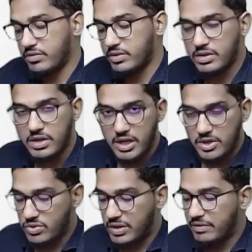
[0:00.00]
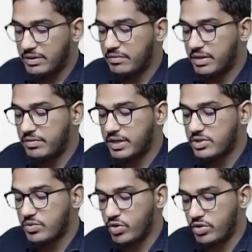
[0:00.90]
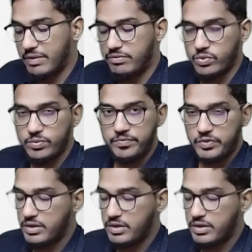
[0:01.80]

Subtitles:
work. So now in the verification, what you have to do,